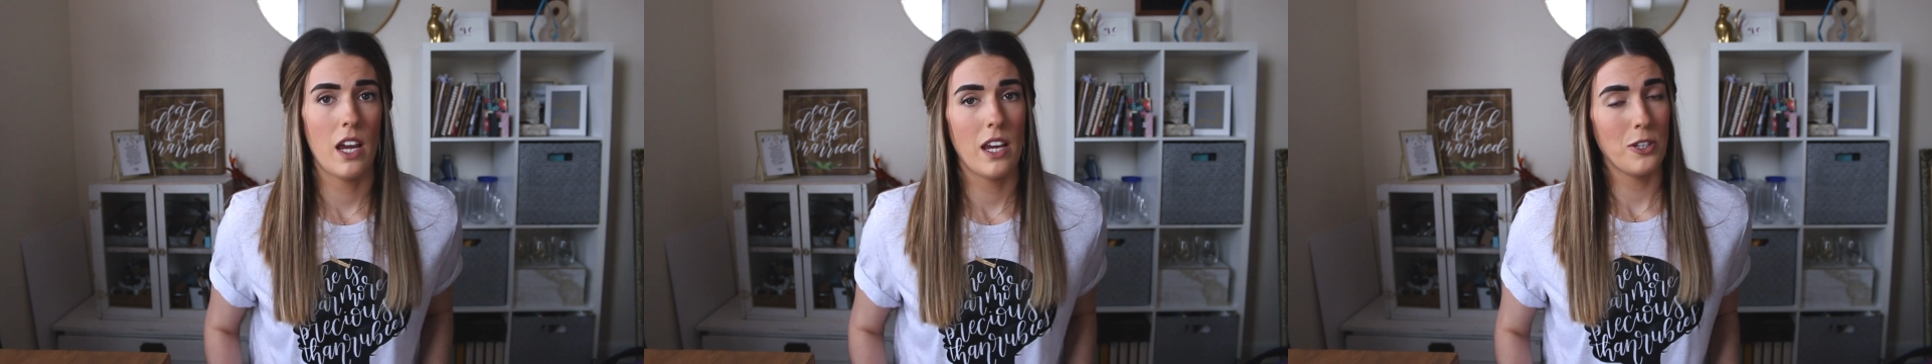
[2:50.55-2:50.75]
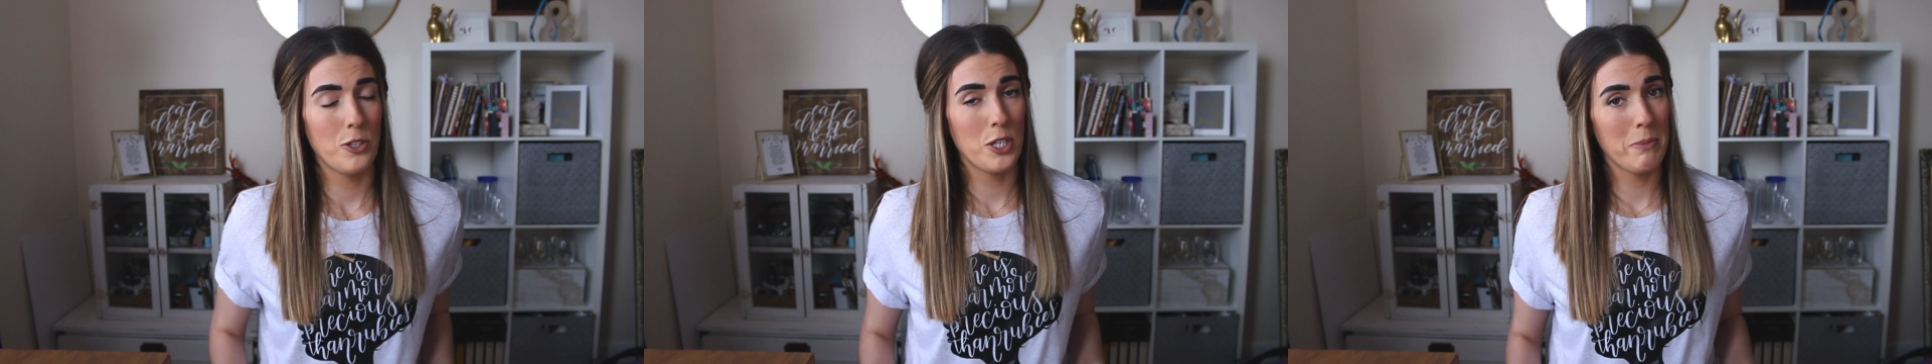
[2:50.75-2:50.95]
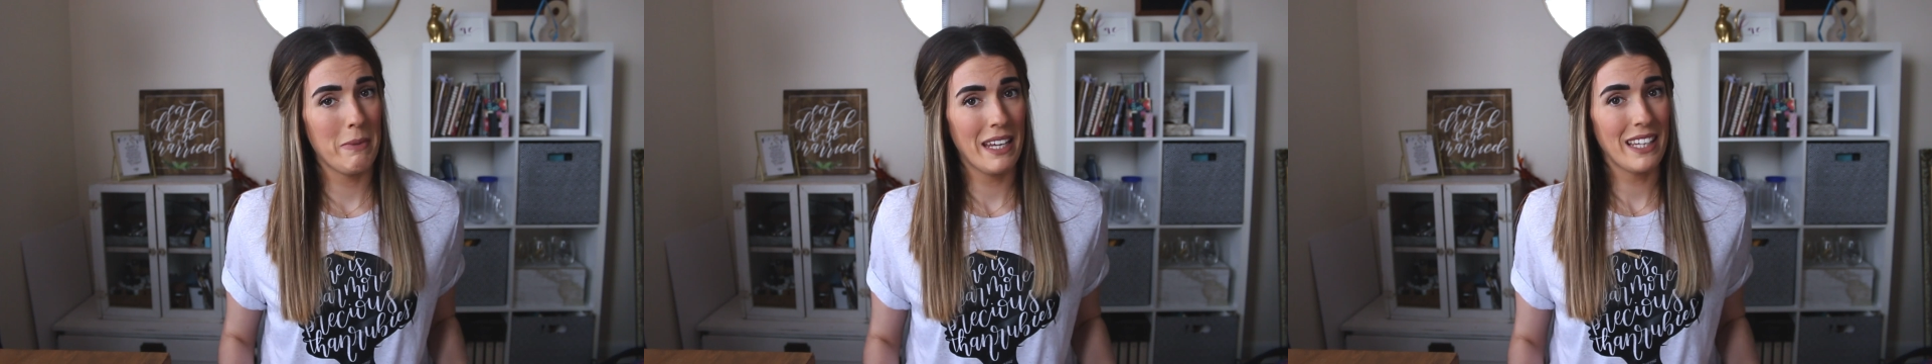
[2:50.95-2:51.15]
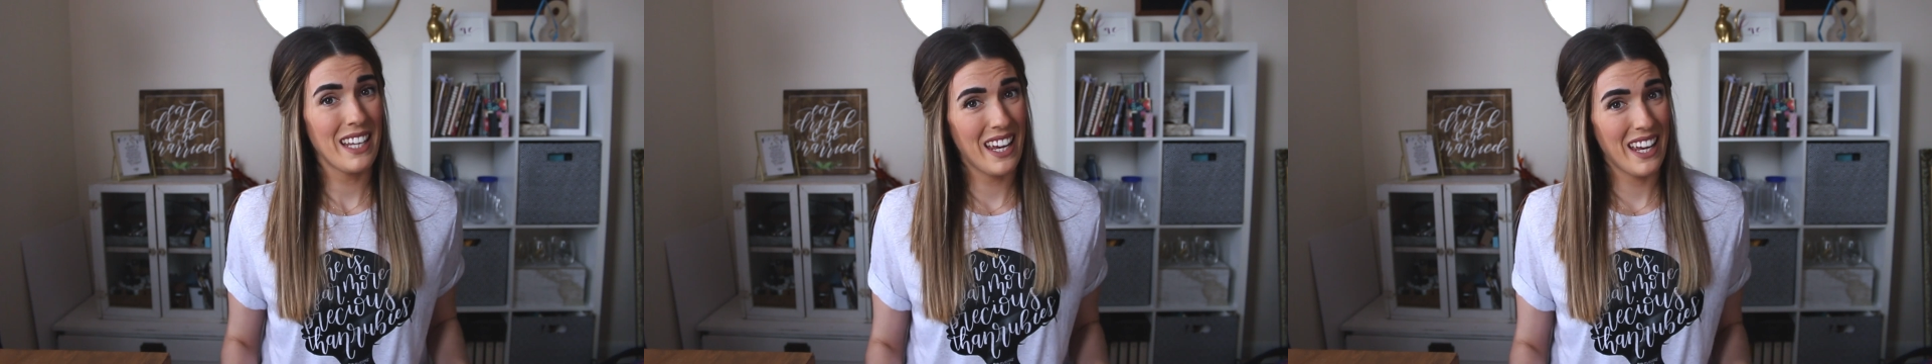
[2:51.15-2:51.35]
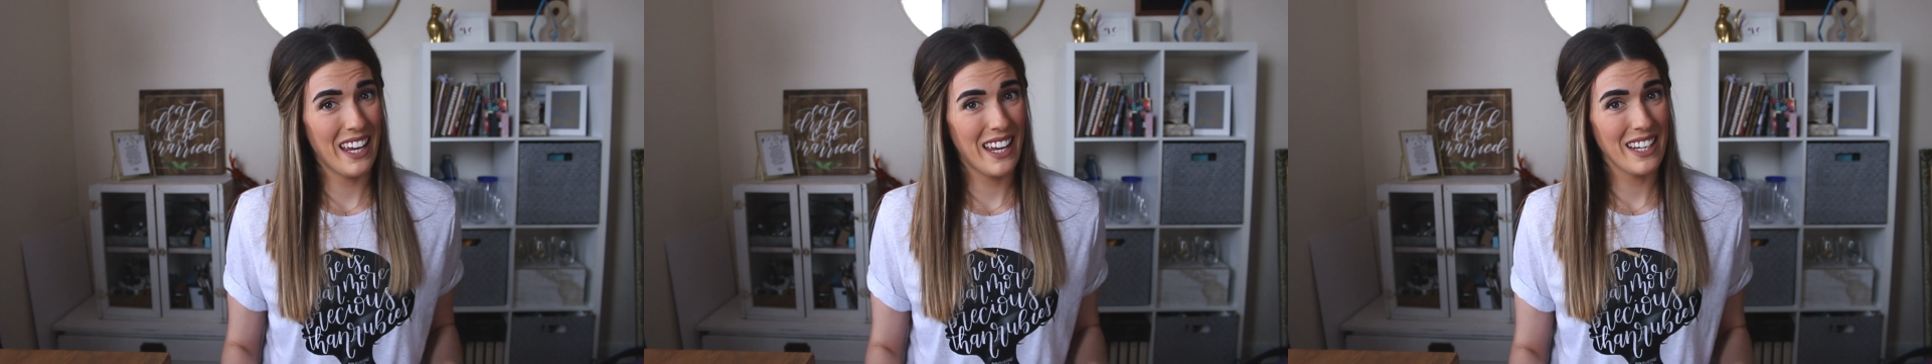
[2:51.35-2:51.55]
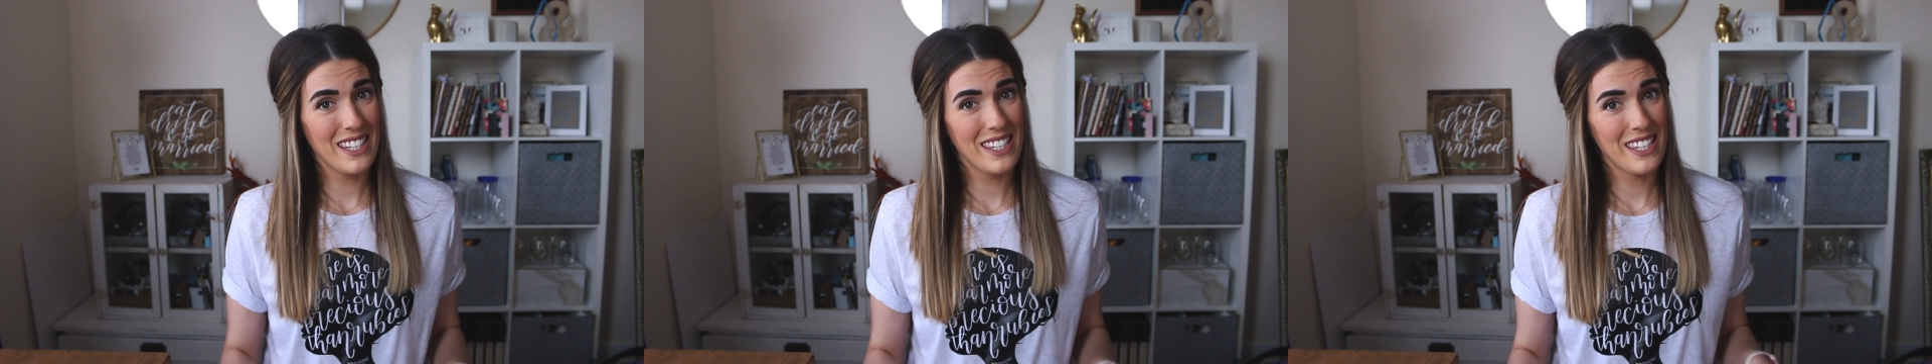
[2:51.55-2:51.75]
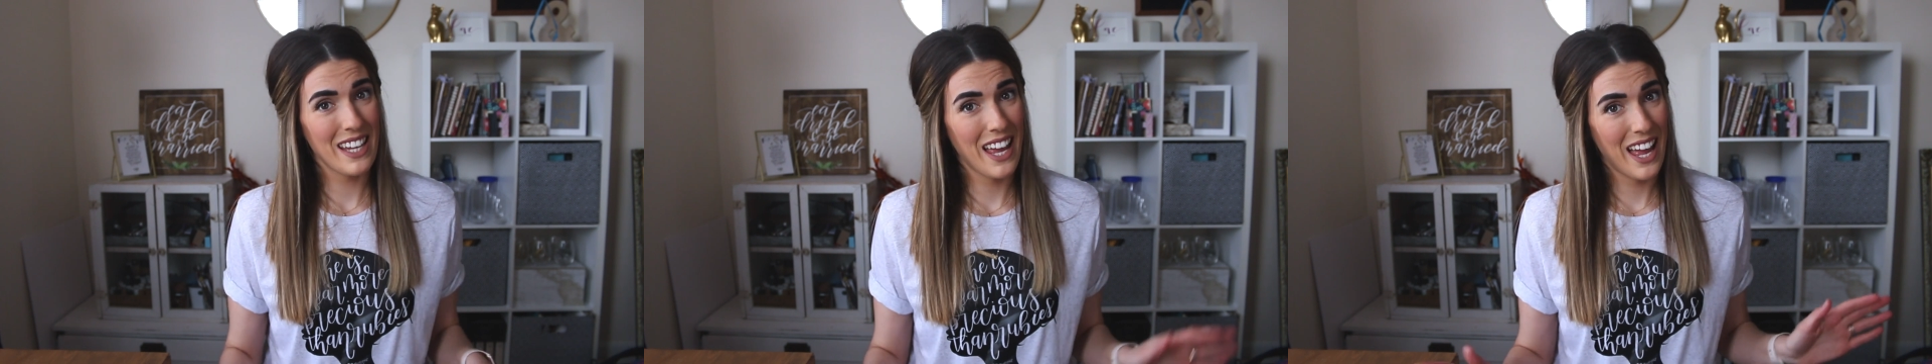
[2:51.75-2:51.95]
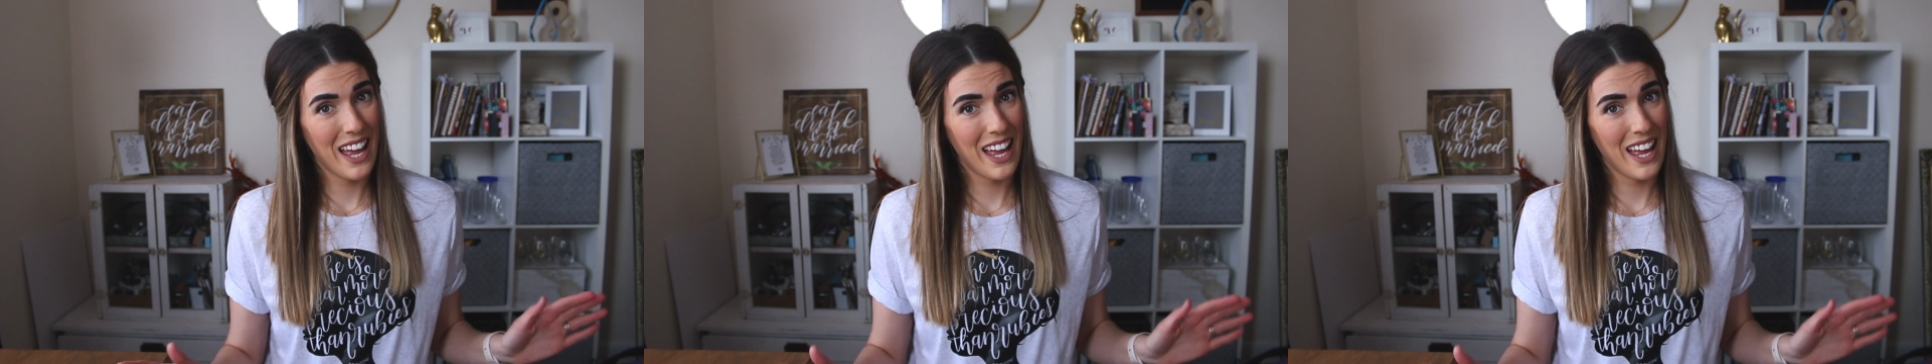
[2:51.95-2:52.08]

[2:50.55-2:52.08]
I usually make the eggs.